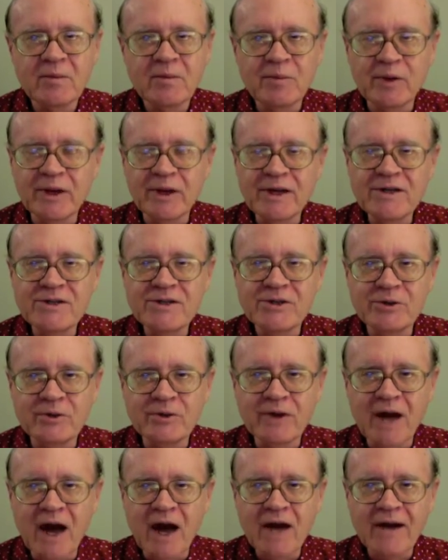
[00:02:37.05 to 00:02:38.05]
please do
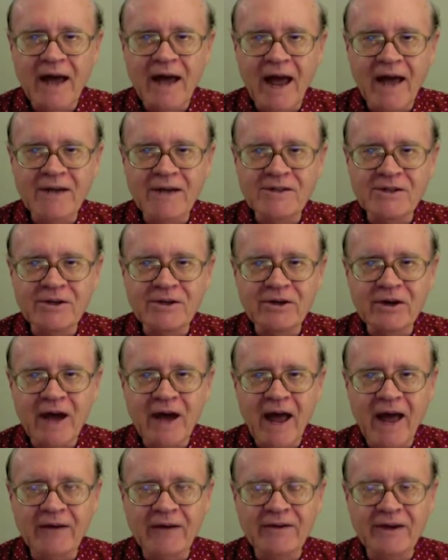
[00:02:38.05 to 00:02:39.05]
not answer
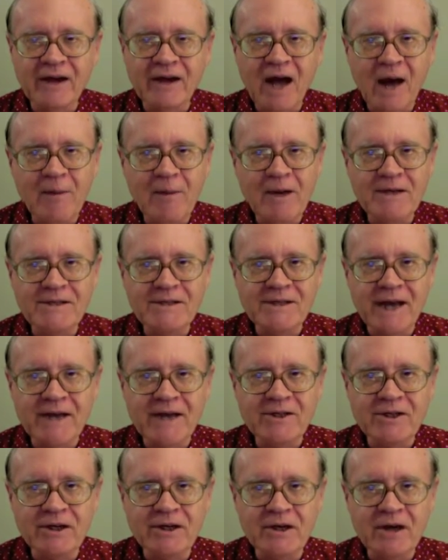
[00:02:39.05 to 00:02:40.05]
at the comment
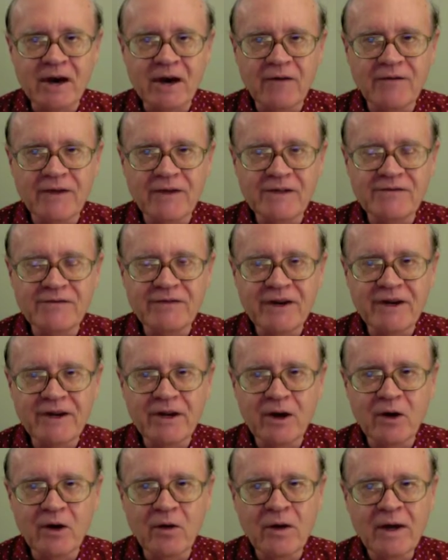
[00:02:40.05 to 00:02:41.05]
section of this
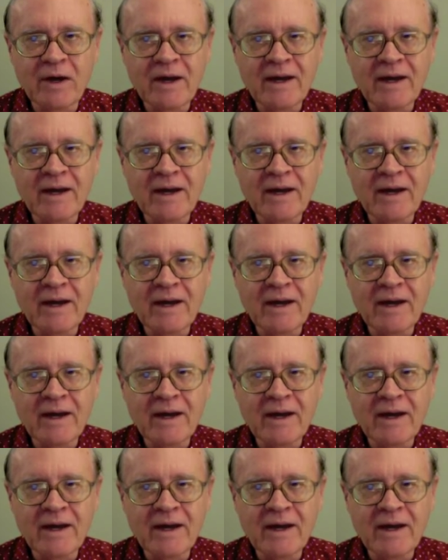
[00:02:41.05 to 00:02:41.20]
video.